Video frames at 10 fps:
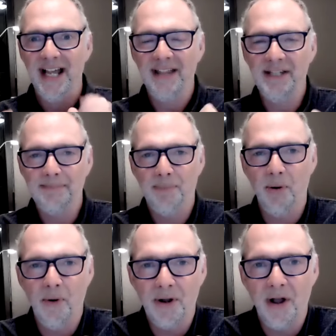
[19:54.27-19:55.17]
And this
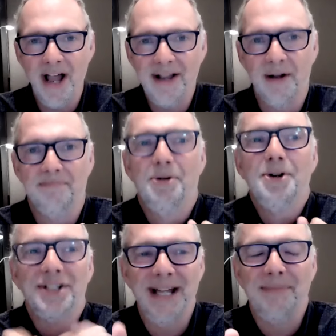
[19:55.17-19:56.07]
poor guy got
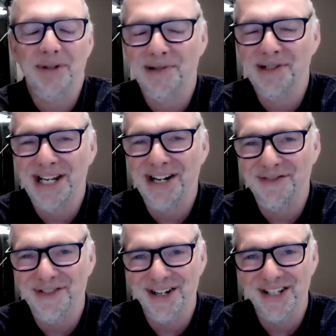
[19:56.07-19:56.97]
pushed up to present in
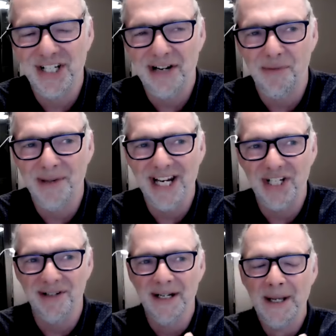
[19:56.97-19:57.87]
front of the general
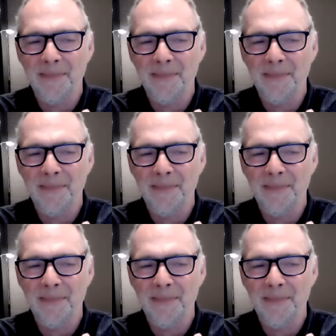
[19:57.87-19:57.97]
manager and